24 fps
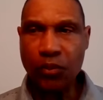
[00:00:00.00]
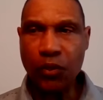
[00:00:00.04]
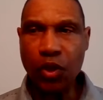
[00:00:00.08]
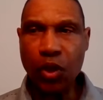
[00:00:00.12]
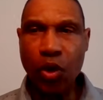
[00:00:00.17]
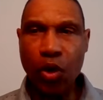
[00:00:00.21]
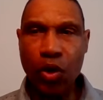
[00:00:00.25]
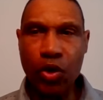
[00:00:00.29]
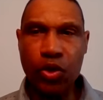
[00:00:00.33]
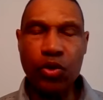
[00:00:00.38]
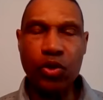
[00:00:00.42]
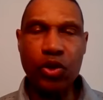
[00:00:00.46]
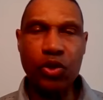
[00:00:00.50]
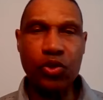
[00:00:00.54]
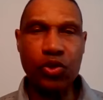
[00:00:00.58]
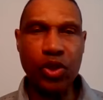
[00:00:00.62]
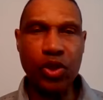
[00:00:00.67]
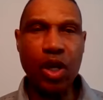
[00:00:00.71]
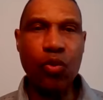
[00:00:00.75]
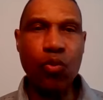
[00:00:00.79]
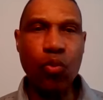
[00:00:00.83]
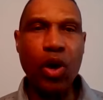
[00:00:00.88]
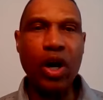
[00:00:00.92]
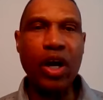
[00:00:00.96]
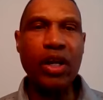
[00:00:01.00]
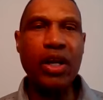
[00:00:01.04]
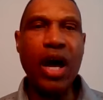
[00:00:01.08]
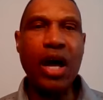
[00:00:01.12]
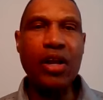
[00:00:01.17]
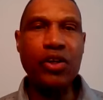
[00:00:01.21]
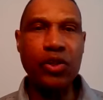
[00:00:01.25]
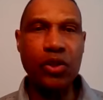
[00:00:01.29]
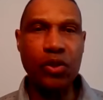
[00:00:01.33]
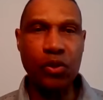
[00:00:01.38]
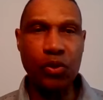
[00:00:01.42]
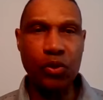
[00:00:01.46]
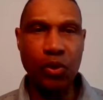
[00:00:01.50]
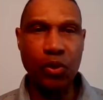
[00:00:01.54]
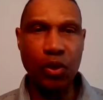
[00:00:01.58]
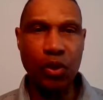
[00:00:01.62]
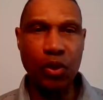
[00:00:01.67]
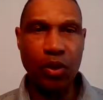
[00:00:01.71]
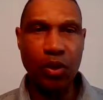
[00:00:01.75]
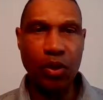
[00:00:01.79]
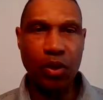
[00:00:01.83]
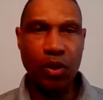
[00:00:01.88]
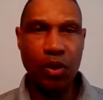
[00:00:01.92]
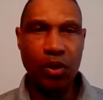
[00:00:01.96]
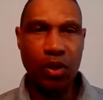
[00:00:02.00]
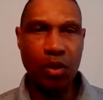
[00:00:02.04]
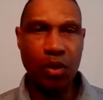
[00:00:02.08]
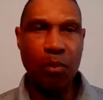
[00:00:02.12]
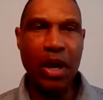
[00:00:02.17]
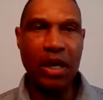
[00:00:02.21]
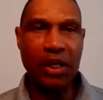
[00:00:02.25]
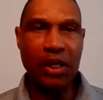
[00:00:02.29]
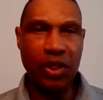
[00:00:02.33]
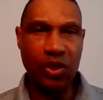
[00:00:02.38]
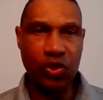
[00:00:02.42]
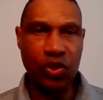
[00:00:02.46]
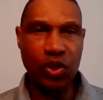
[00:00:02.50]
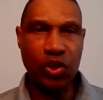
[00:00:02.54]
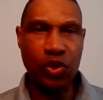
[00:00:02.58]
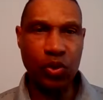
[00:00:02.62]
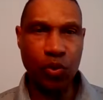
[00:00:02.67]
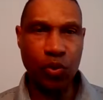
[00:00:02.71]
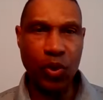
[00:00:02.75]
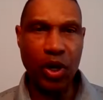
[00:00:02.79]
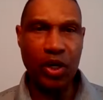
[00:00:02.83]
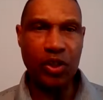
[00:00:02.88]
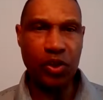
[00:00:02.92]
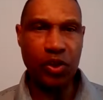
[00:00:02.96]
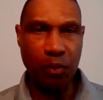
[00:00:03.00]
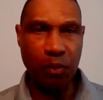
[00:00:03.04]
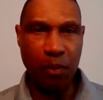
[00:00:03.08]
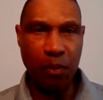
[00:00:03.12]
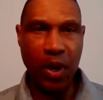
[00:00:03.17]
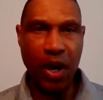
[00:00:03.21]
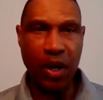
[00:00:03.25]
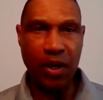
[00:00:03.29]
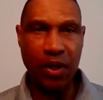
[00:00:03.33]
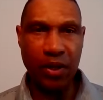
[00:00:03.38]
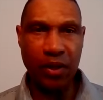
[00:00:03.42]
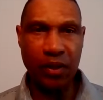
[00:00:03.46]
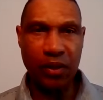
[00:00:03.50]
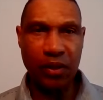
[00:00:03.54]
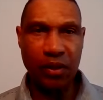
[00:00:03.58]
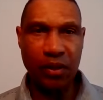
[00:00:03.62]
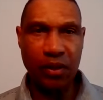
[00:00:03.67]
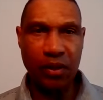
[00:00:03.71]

And you can say, what can I do to make the situation better?